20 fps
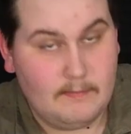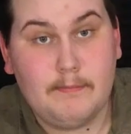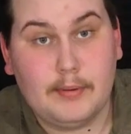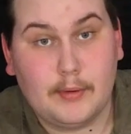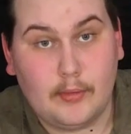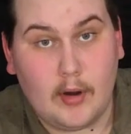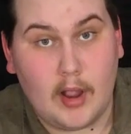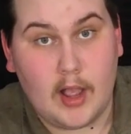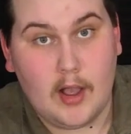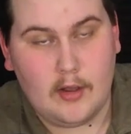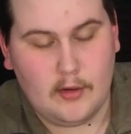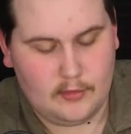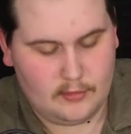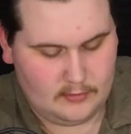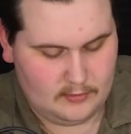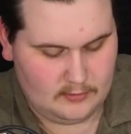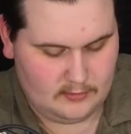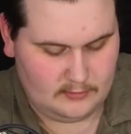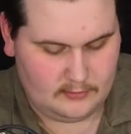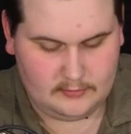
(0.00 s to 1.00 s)
Pro
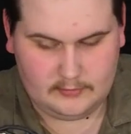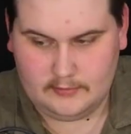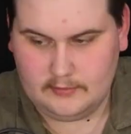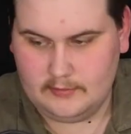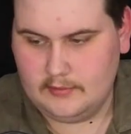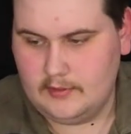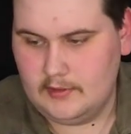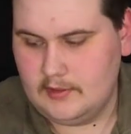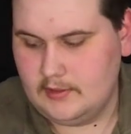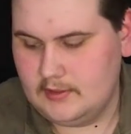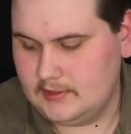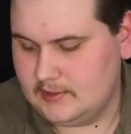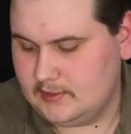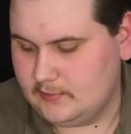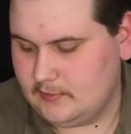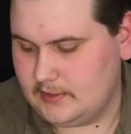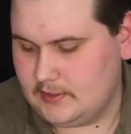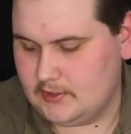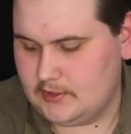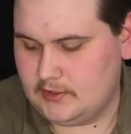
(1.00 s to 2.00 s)

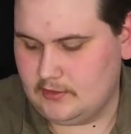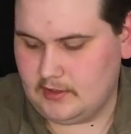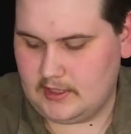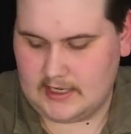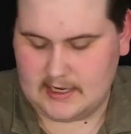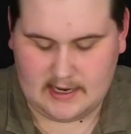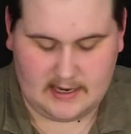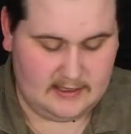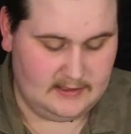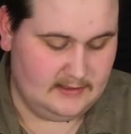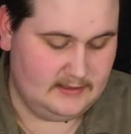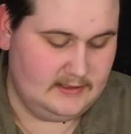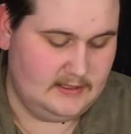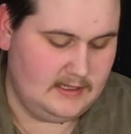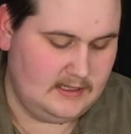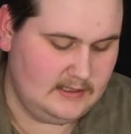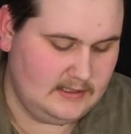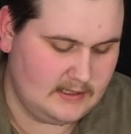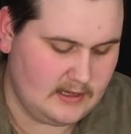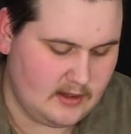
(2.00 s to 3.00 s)
Switch Joy-Cons.
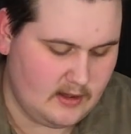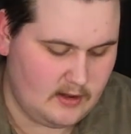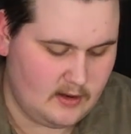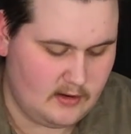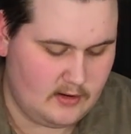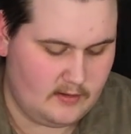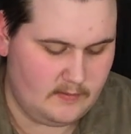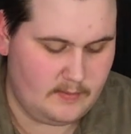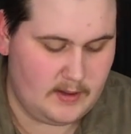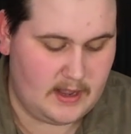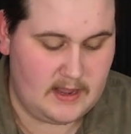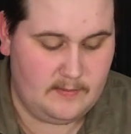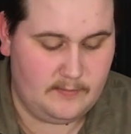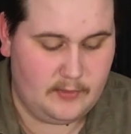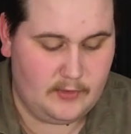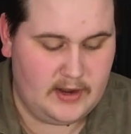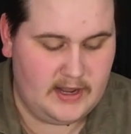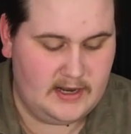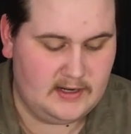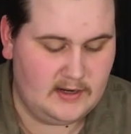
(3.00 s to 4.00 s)
These are by a
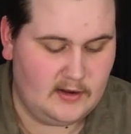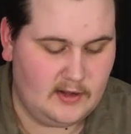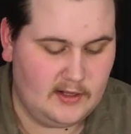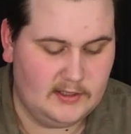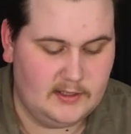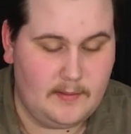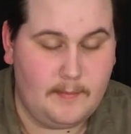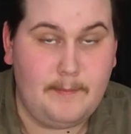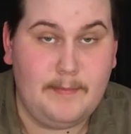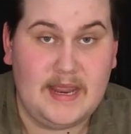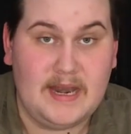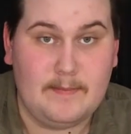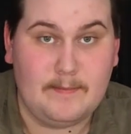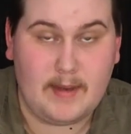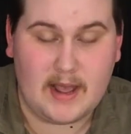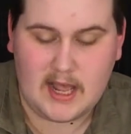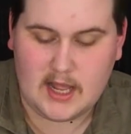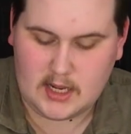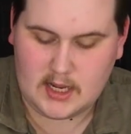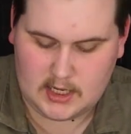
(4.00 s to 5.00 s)
brand called
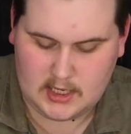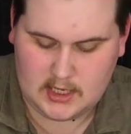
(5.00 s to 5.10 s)
Binbok.